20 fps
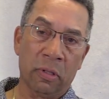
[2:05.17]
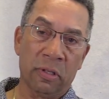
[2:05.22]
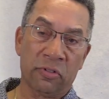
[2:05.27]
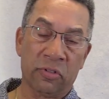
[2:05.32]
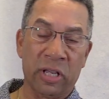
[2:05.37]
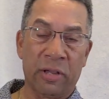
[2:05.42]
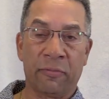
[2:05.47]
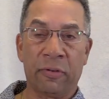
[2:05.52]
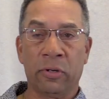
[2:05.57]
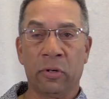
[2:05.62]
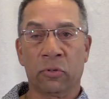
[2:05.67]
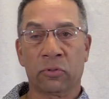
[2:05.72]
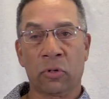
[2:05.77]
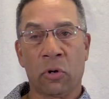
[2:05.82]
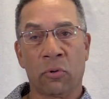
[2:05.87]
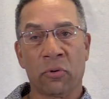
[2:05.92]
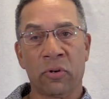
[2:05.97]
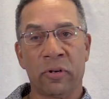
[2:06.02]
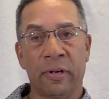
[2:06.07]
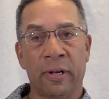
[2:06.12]
seven years
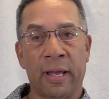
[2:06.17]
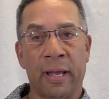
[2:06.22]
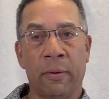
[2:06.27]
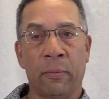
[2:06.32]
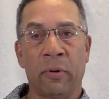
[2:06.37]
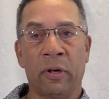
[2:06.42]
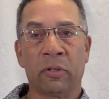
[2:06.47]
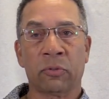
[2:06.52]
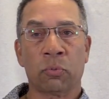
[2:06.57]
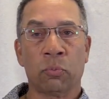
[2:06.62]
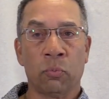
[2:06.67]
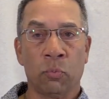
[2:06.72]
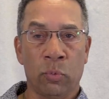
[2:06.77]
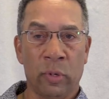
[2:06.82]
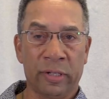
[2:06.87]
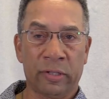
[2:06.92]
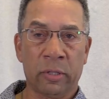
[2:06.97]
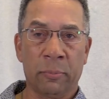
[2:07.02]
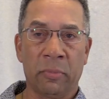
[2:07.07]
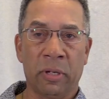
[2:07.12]
older than I was,
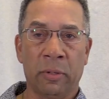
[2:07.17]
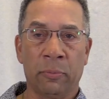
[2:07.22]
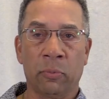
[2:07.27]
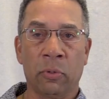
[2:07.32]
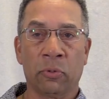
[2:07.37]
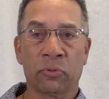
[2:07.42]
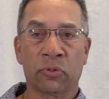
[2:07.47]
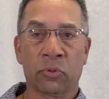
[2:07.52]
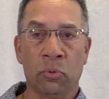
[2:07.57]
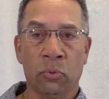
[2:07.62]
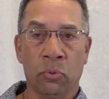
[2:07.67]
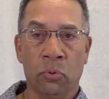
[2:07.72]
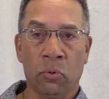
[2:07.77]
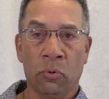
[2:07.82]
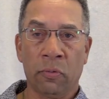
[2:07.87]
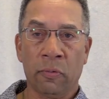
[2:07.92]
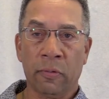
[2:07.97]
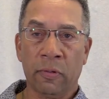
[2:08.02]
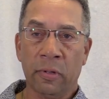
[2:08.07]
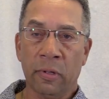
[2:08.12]
went to Monroe
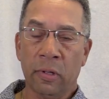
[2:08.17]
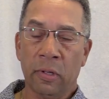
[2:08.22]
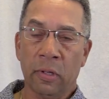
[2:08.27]
School,